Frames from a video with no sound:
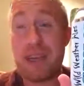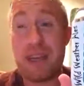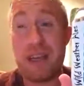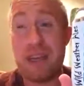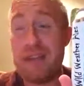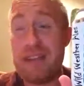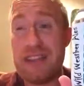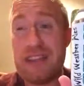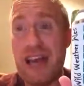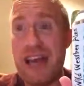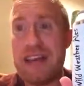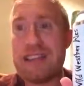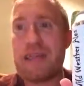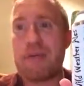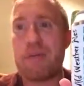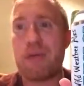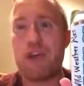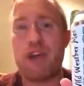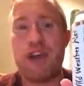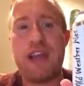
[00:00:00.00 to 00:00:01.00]
They're a
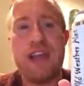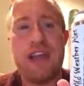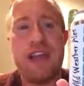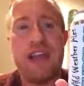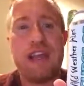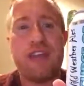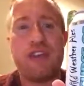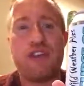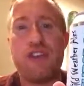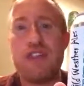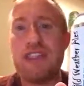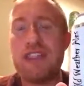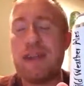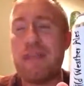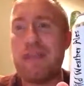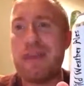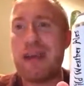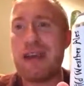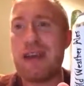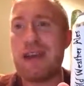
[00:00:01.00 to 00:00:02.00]
fantastic brewery. There isn't
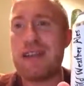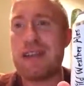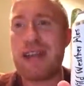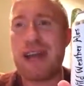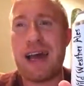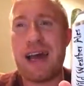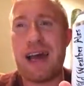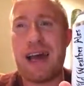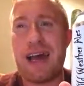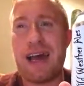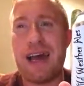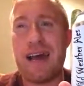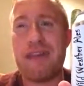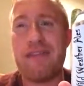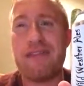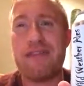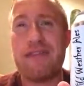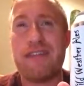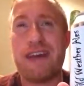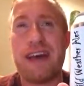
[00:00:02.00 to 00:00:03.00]
a beer that I
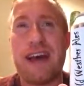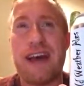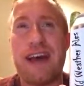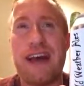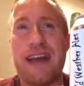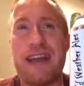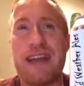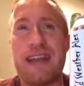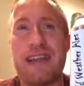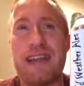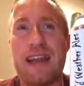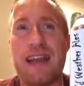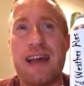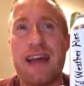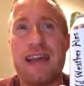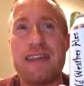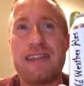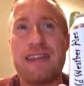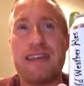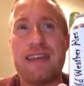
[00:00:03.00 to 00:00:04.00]
have had in the
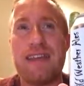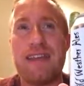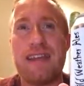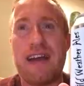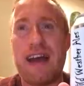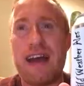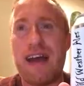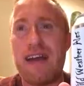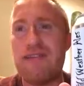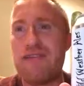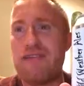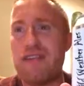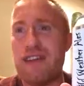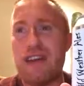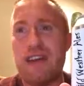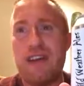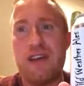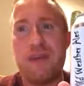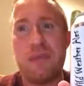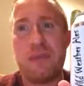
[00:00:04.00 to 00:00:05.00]
last year and a half
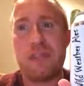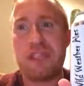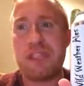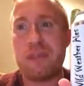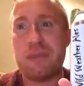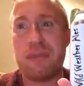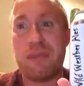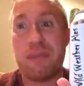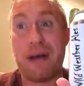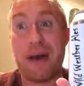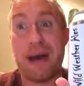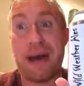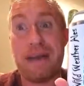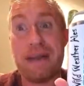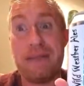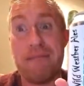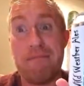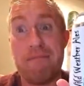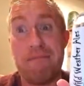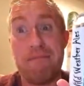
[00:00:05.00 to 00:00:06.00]
which has been
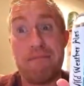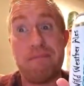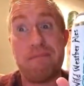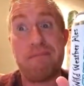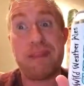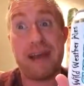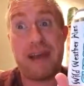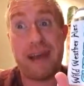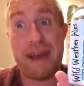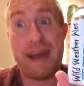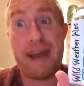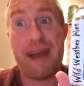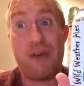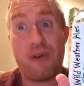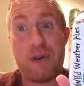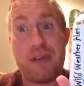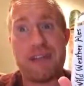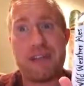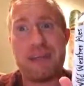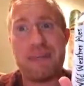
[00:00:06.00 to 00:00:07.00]
bad, and I
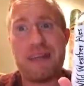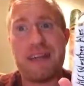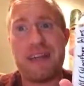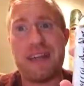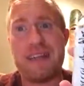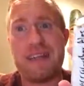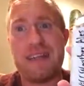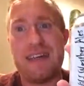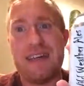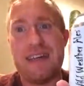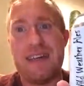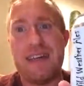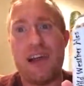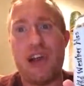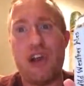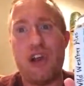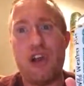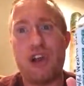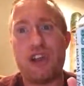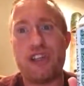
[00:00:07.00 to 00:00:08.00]
honestly mean that.
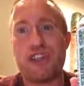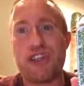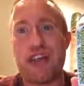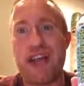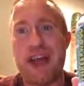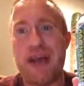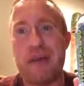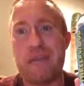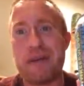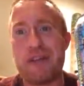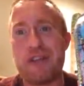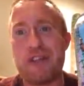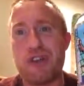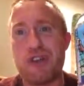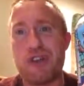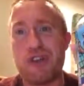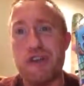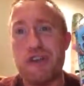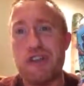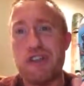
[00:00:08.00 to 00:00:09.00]
Look at their can beers
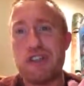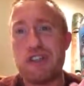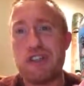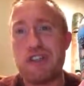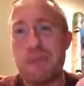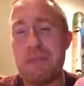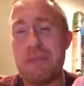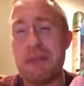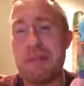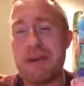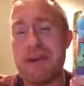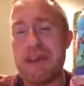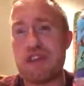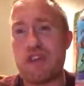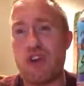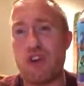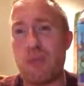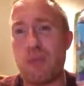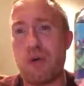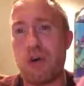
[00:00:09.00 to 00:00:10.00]
too. Some of the best
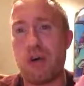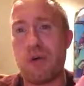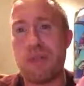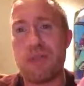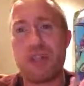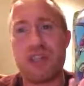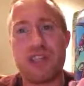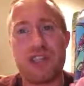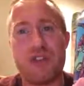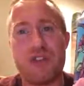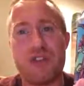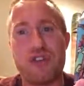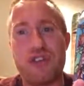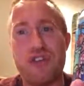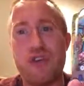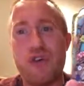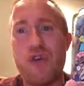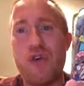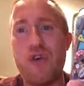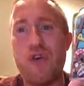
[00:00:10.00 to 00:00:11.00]
artwork up and down the
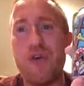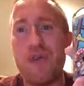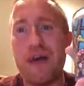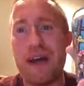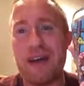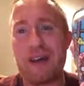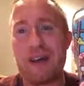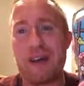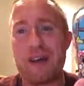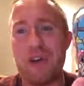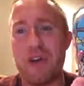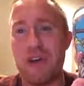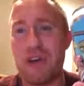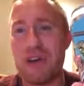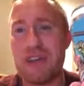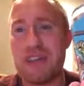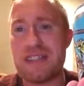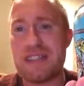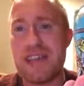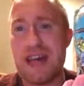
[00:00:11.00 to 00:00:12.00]
country. Oh my good
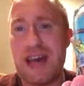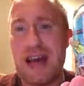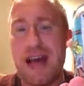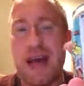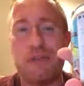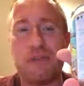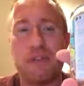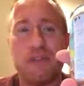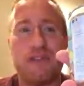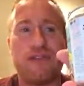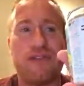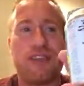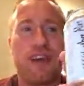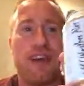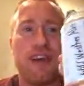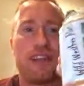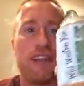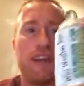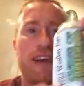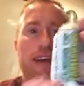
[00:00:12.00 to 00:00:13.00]
god, it is absolutely
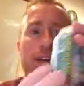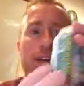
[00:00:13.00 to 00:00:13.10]
fantastic.